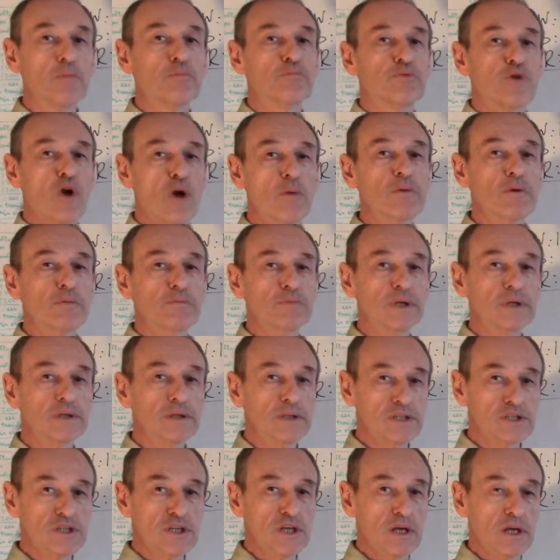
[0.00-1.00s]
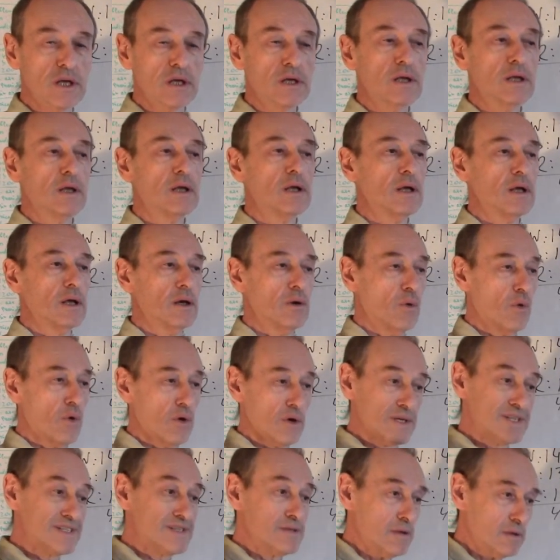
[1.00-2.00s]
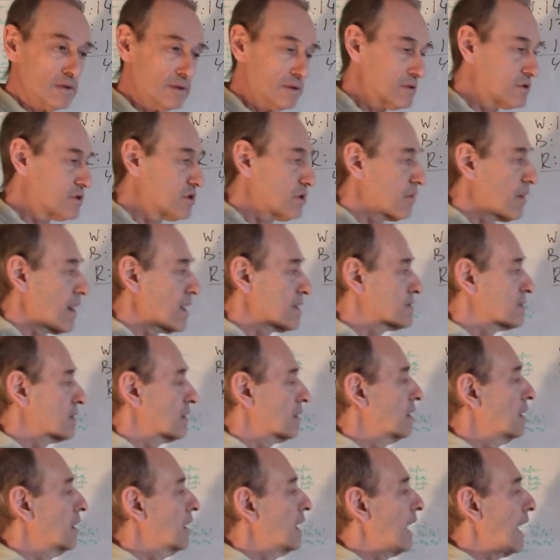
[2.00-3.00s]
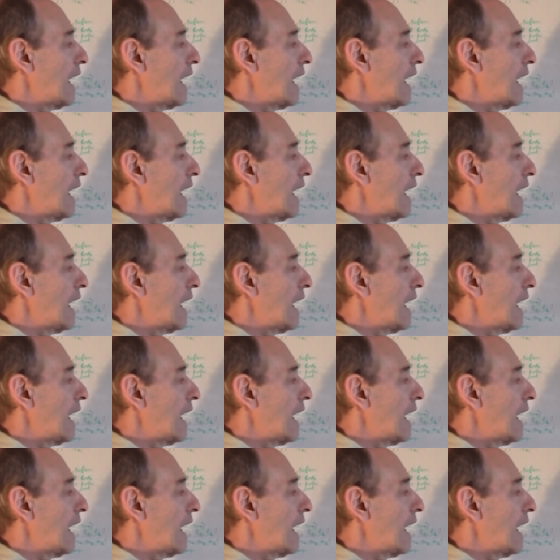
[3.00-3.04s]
probability or certainty rather,